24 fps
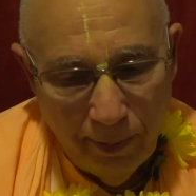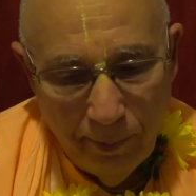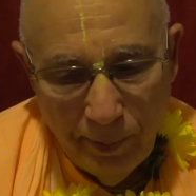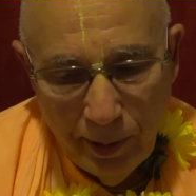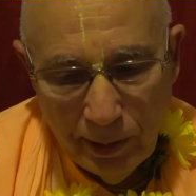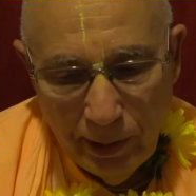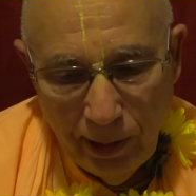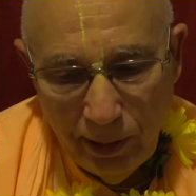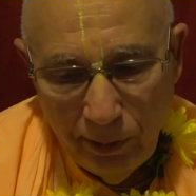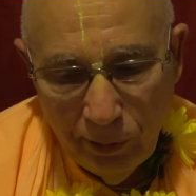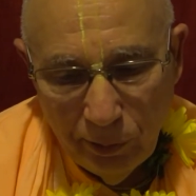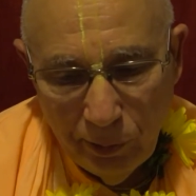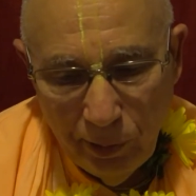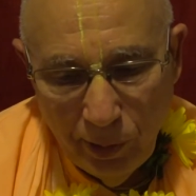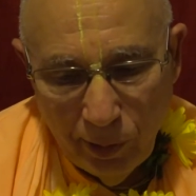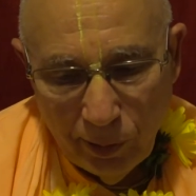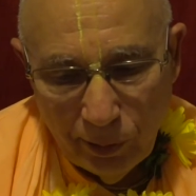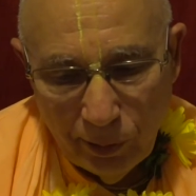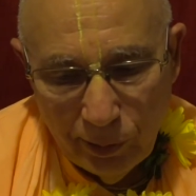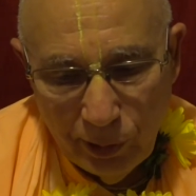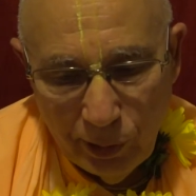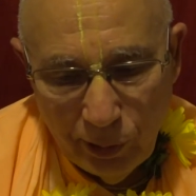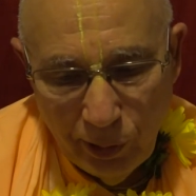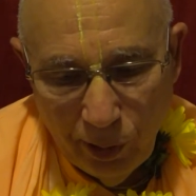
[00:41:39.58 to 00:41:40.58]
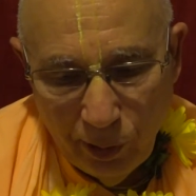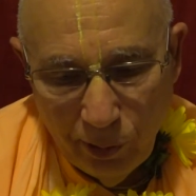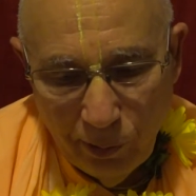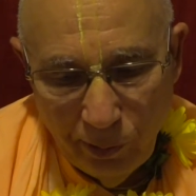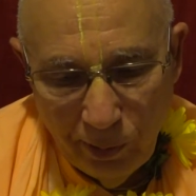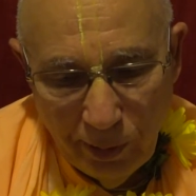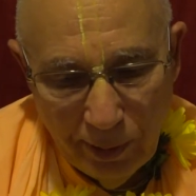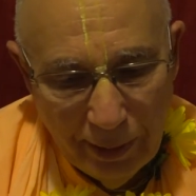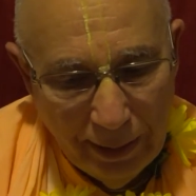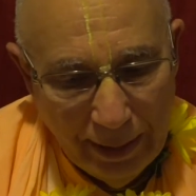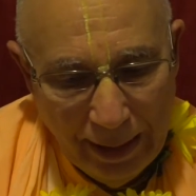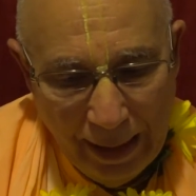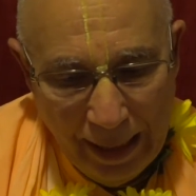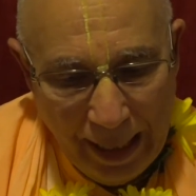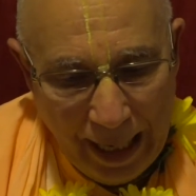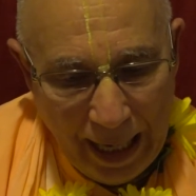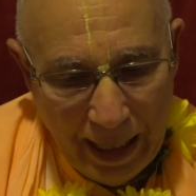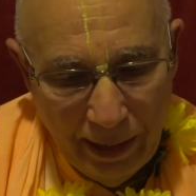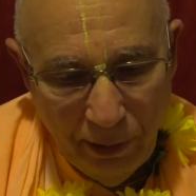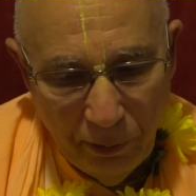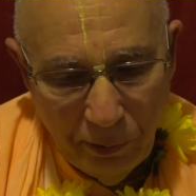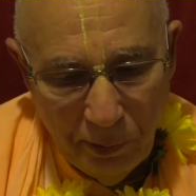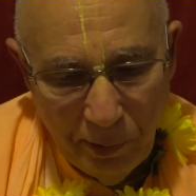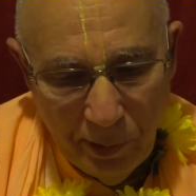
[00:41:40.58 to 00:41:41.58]
But I don't know. So
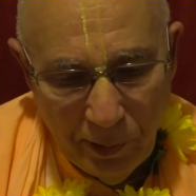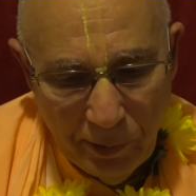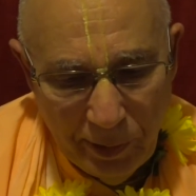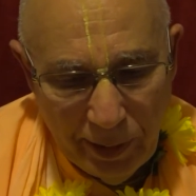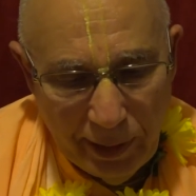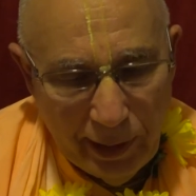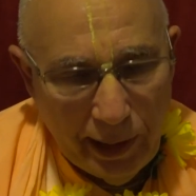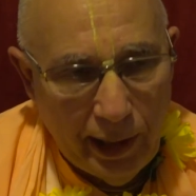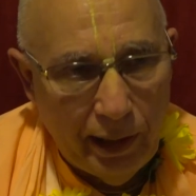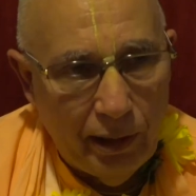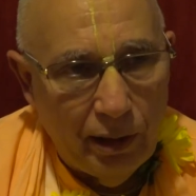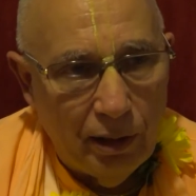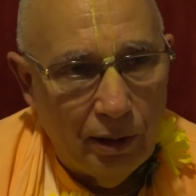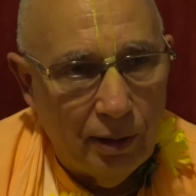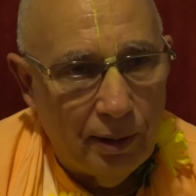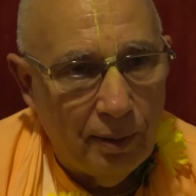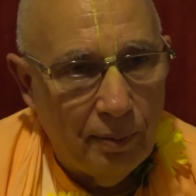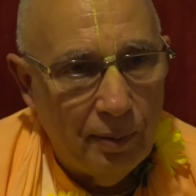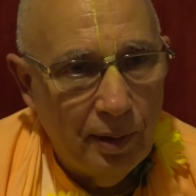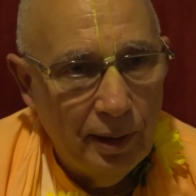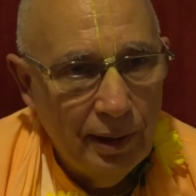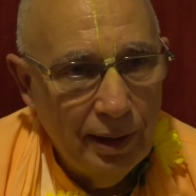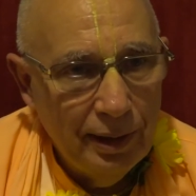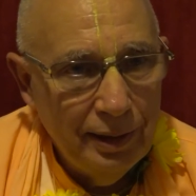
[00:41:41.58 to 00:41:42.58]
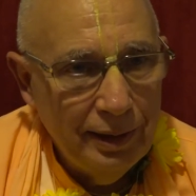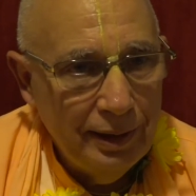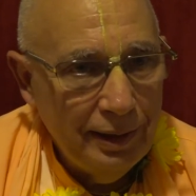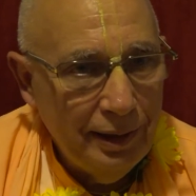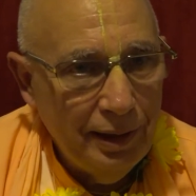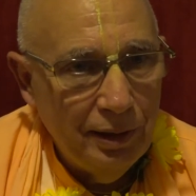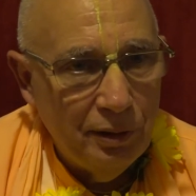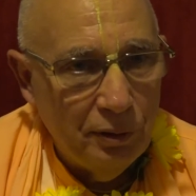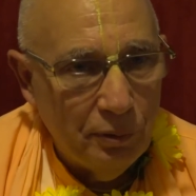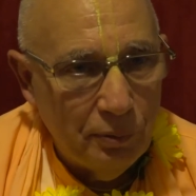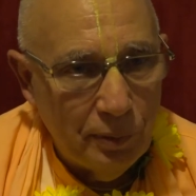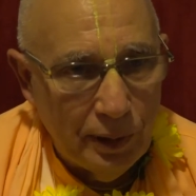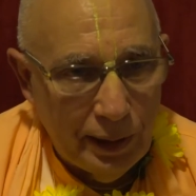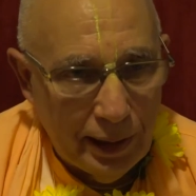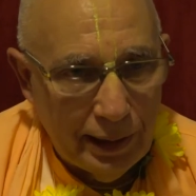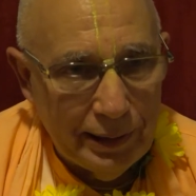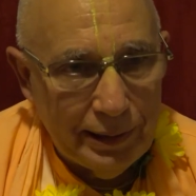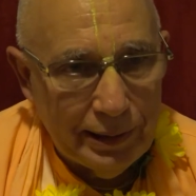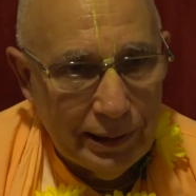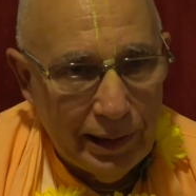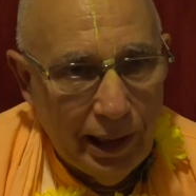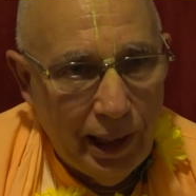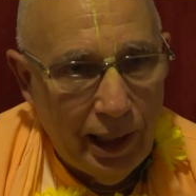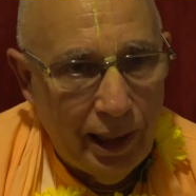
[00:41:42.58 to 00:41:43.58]
I don't really care, you know, when I
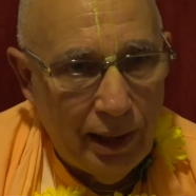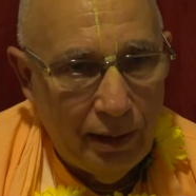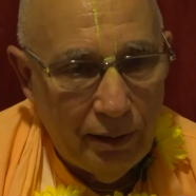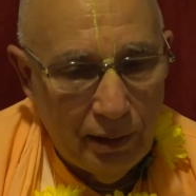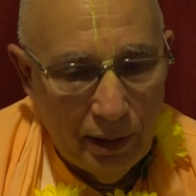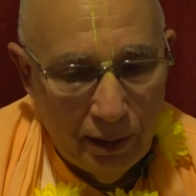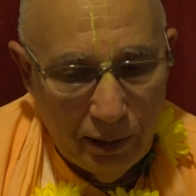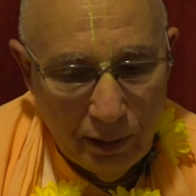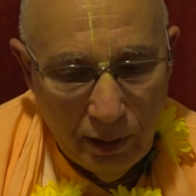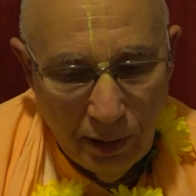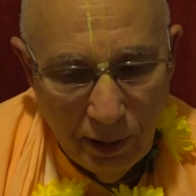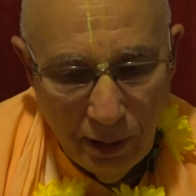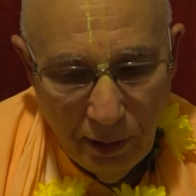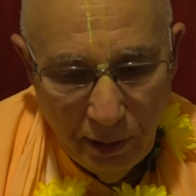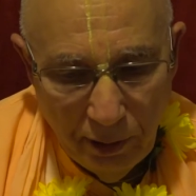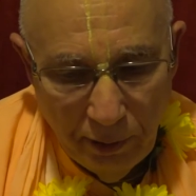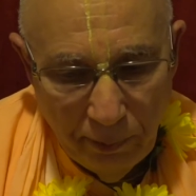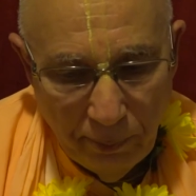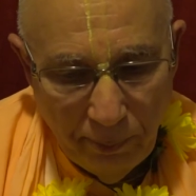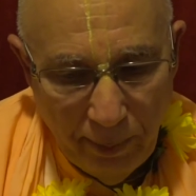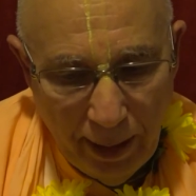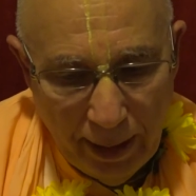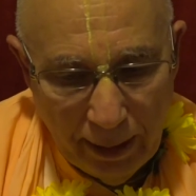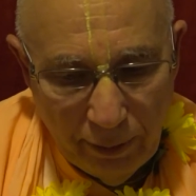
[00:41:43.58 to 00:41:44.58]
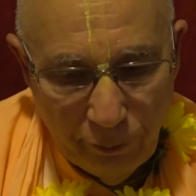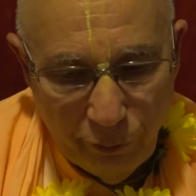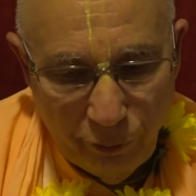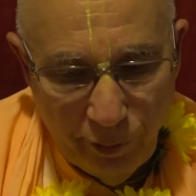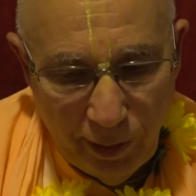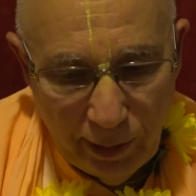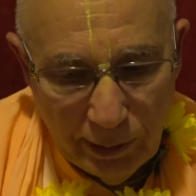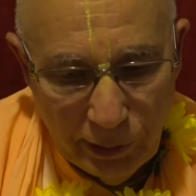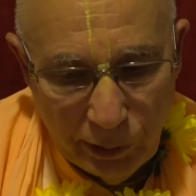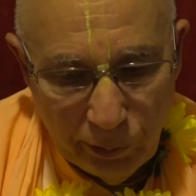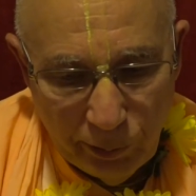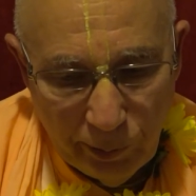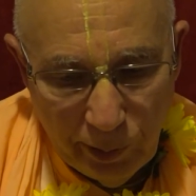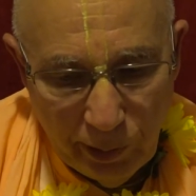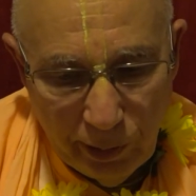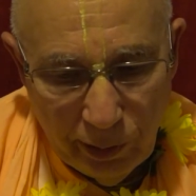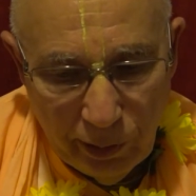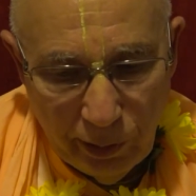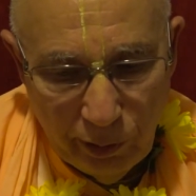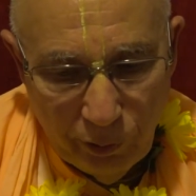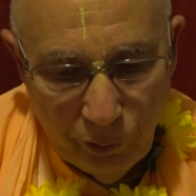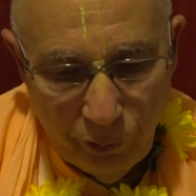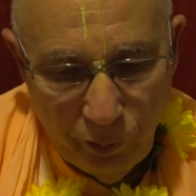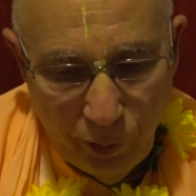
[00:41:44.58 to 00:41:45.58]
say that make friends with the
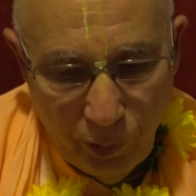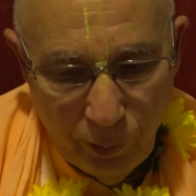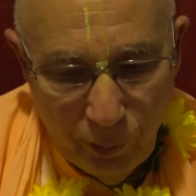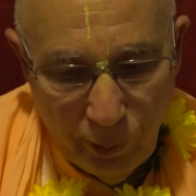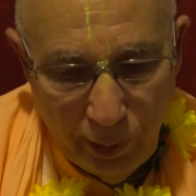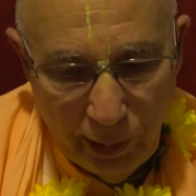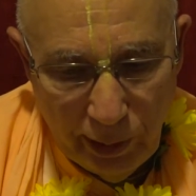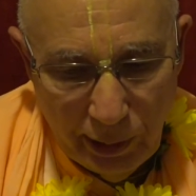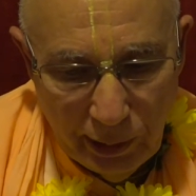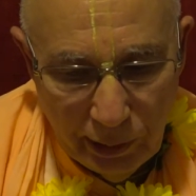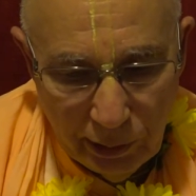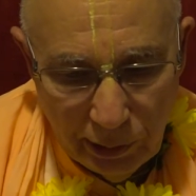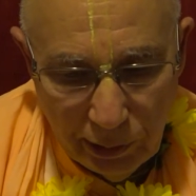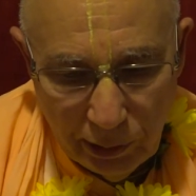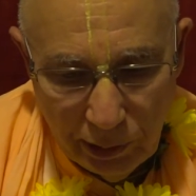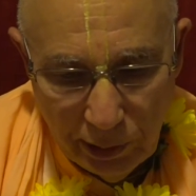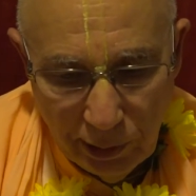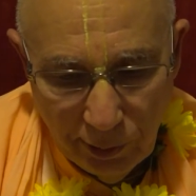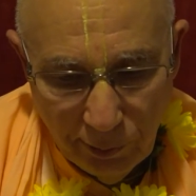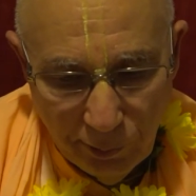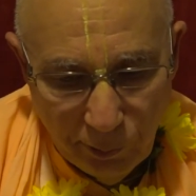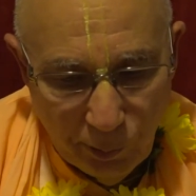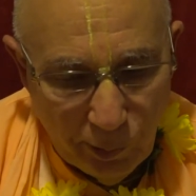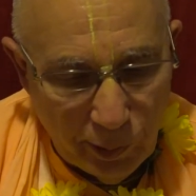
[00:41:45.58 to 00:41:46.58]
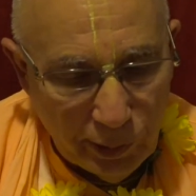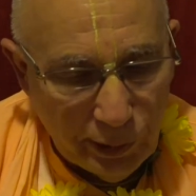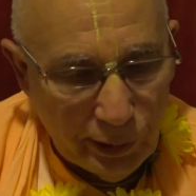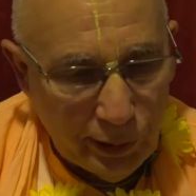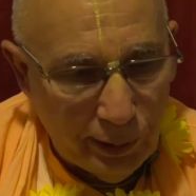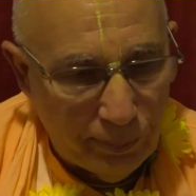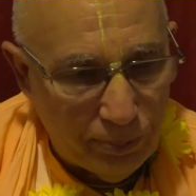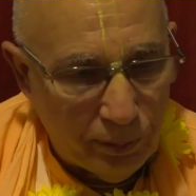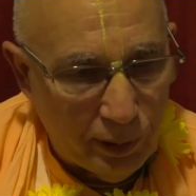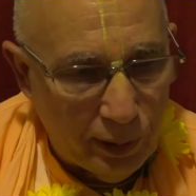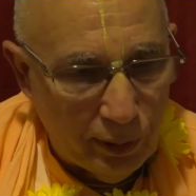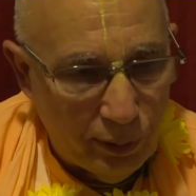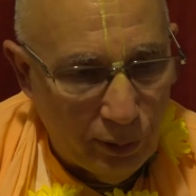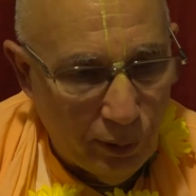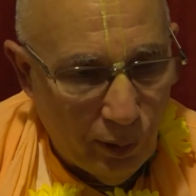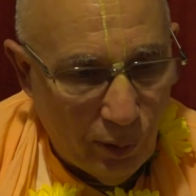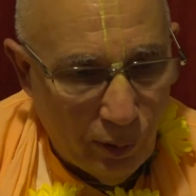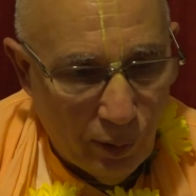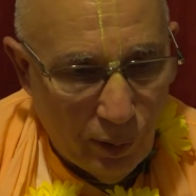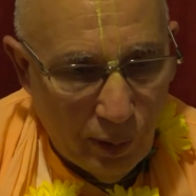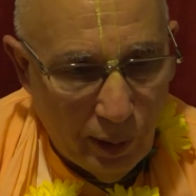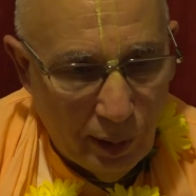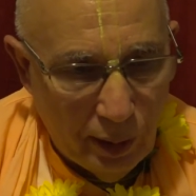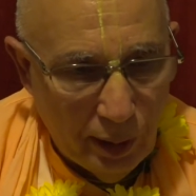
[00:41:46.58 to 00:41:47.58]
devotees, worship the
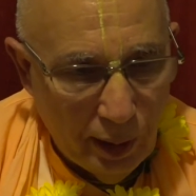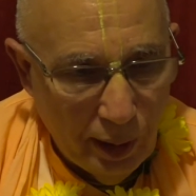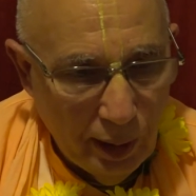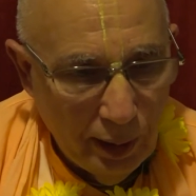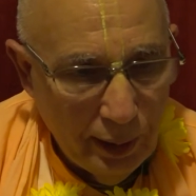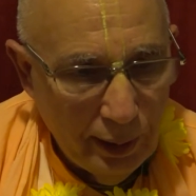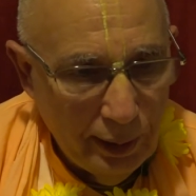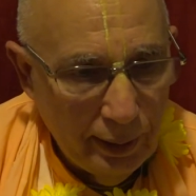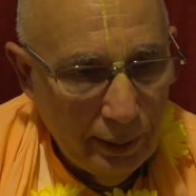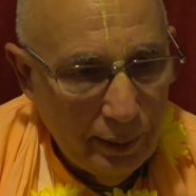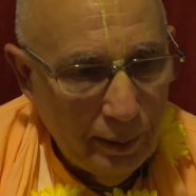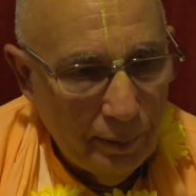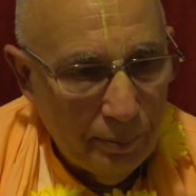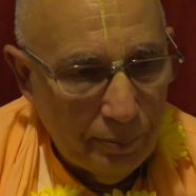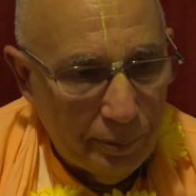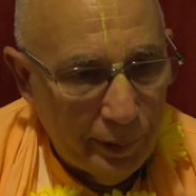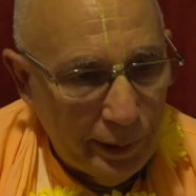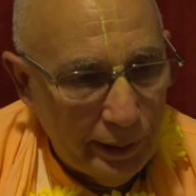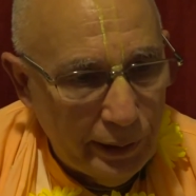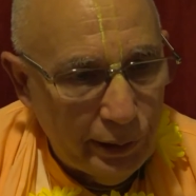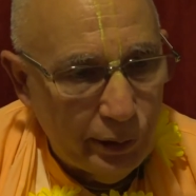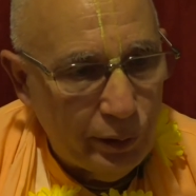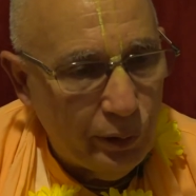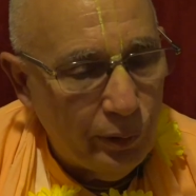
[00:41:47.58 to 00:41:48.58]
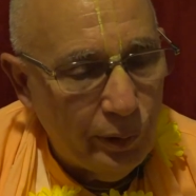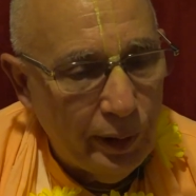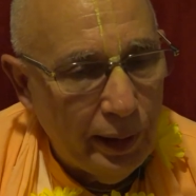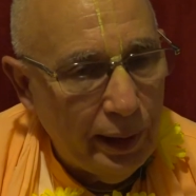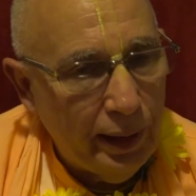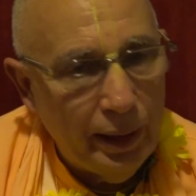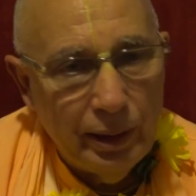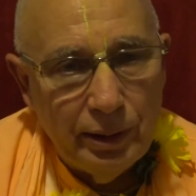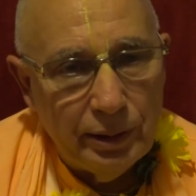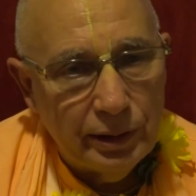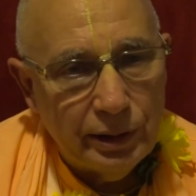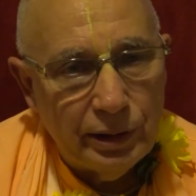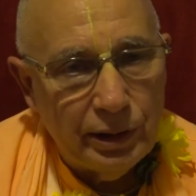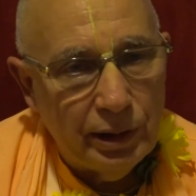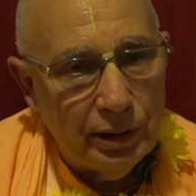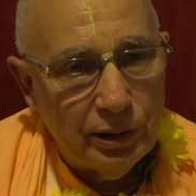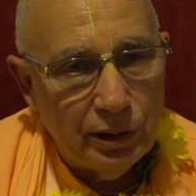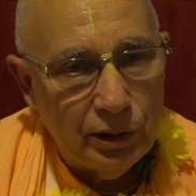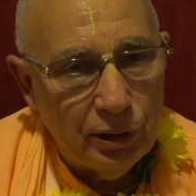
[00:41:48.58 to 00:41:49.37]
Lord, preach to the innocent.